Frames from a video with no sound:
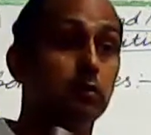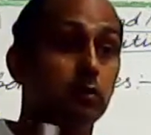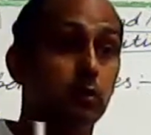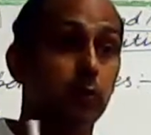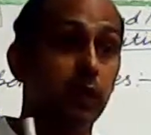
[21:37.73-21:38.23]

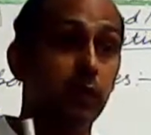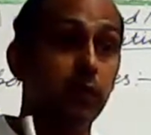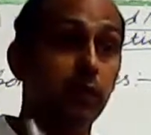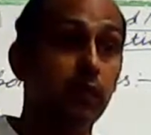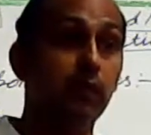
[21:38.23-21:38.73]
vitamin
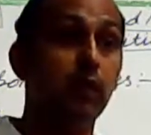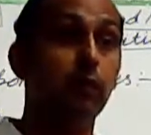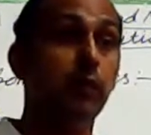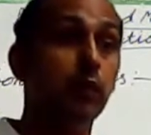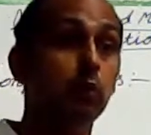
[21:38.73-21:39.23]
B1,
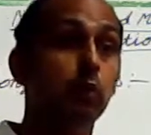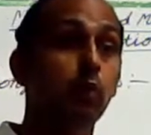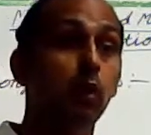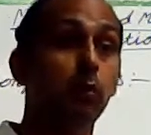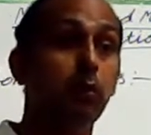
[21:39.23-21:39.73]
B2,
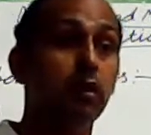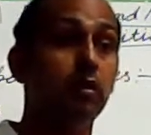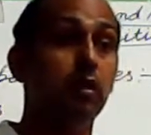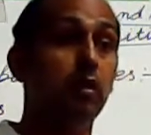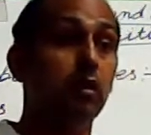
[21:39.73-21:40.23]
B3,
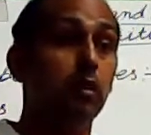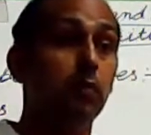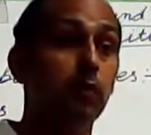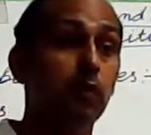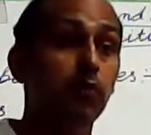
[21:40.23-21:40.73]

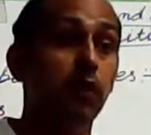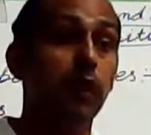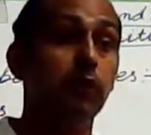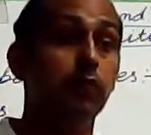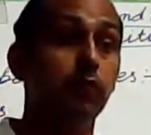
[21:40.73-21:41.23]
B5,
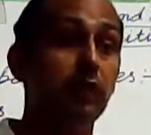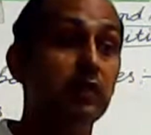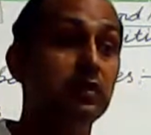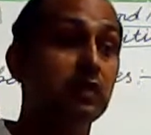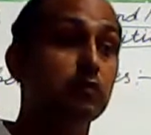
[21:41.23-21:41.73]

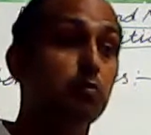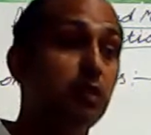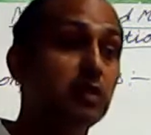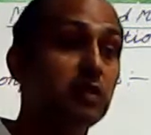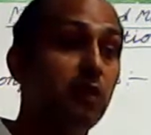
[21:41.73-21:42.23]
B6,
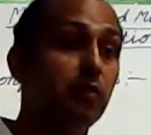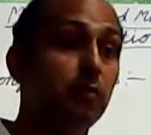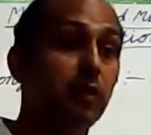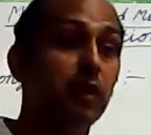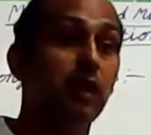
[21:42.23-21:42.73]
B7,
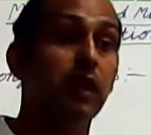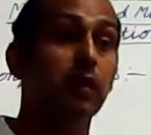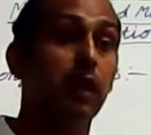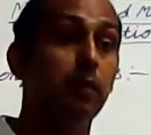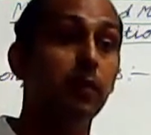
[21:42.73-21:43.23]
B9,
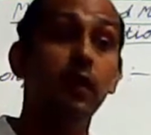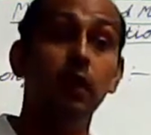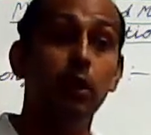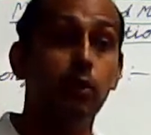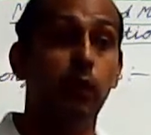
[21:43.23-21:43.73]
and
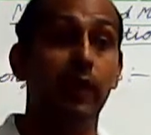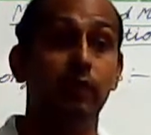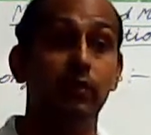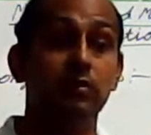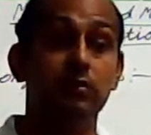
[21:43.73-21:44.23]
B12.
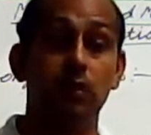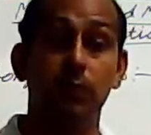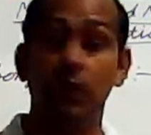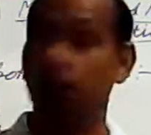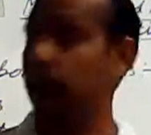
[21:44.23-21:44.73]
This is the
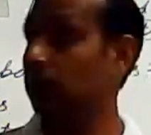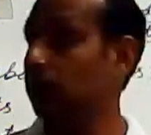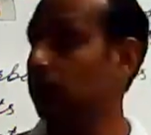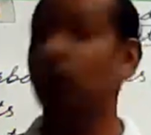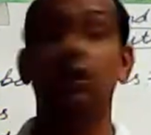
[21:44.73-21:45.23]
vitamin
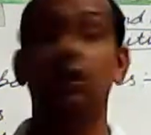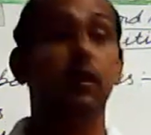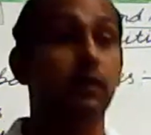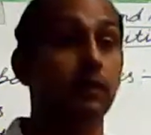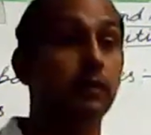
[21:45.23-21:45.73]
B
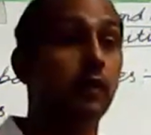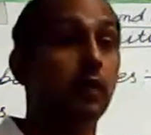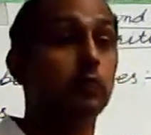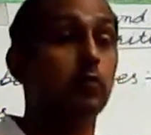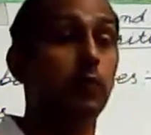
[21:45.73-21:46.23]
method.
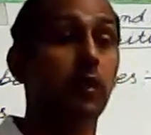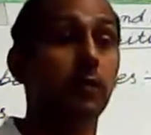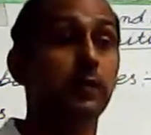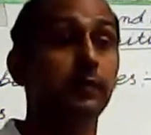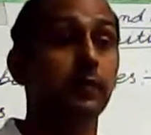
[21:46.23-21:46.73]
So vitamin
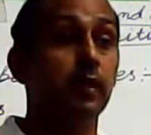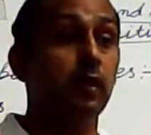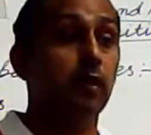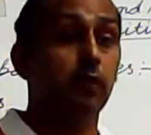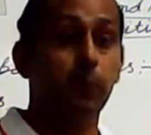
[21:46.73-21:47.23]

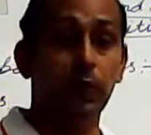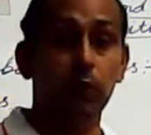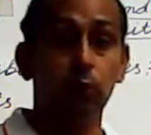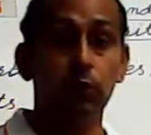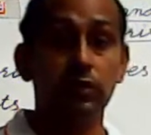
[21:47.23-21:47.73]
B2
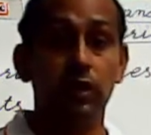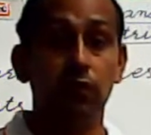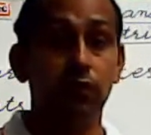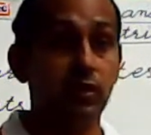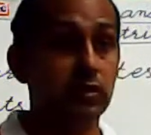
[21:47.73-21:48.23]
is the
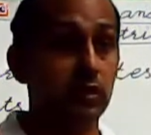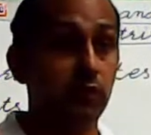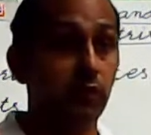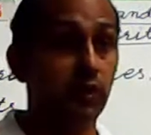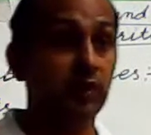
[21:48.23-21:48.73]
first thing
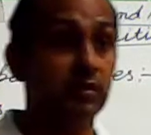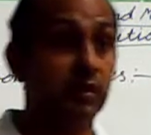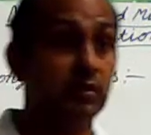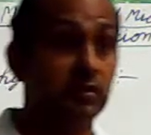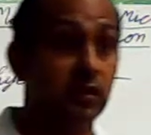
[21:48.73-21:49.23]
we will
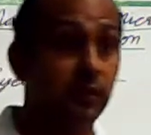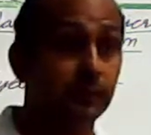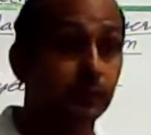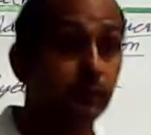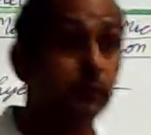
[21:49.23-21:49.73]
discuss is the
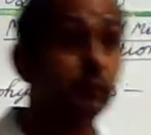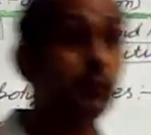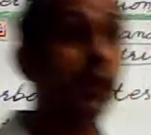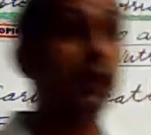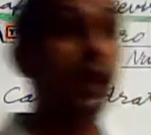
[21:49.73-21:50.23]

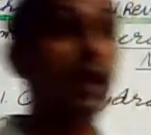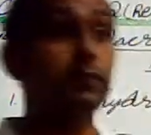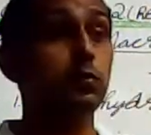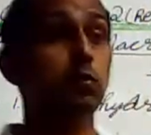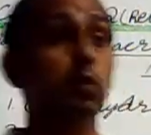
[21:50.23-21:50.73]
it helps to